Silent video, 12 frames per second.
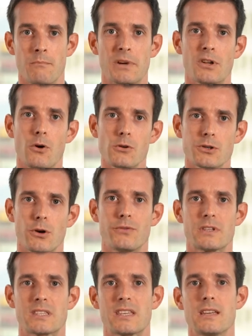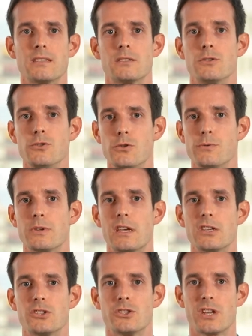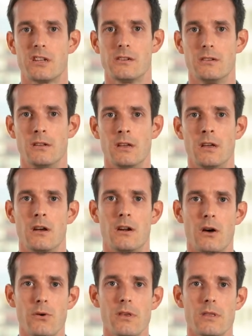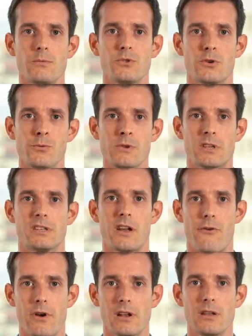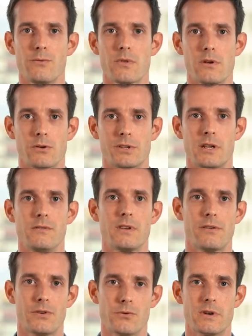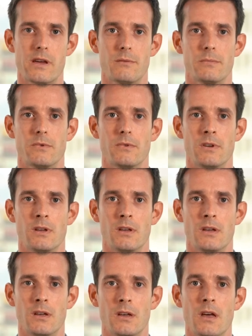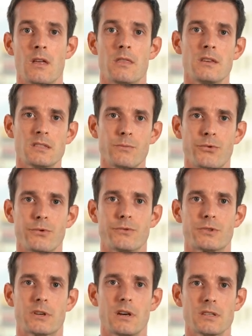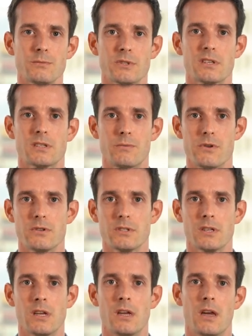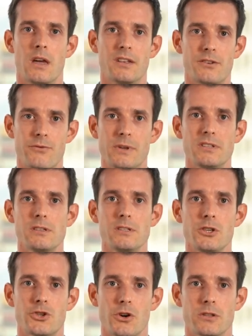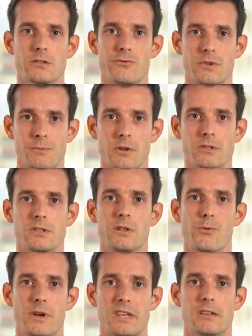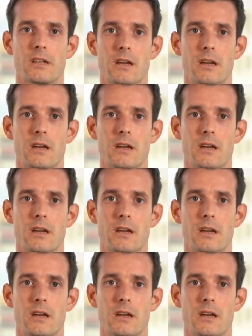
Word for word: but also offers guests a new communication channel, allowing them to communicate directly with the hotel via phone app. This improves the customer's experience and tremendously shortens response and waiting